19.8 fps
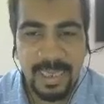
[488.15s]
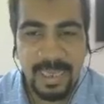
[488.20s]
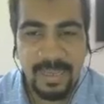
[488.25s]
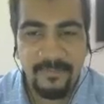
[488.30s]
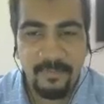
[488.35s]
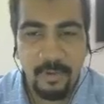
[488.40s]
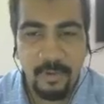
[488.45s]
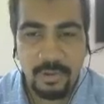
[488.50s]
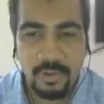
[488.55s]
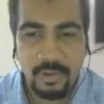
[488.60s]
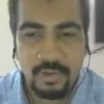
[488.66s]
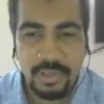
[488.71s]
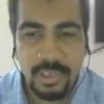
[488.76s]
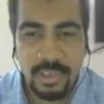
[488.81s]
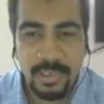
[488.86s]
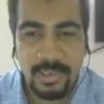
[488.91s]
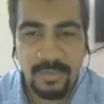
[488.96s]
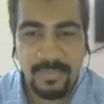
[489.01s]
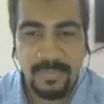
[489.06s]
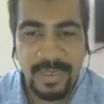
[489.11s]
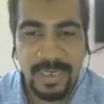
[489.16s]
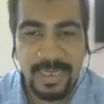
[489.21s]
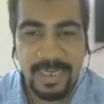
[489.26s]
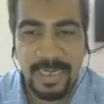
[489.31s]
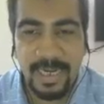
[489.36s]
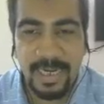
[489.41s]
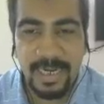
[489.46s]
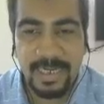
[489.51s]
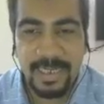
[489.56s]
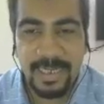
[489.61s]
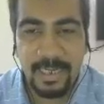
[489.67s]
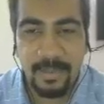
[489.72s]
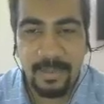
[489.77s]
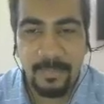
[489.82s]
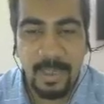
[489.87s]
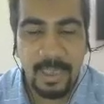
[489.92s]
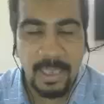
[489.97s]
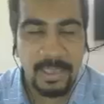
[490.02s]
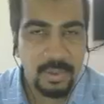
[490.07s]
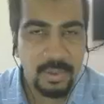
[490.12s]
I have also shared the meeting ID and
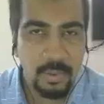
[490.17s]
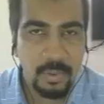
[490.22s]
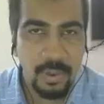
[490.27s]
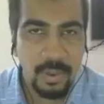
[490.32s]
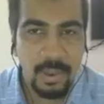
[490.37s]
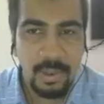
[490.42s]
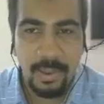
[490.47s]
passcode,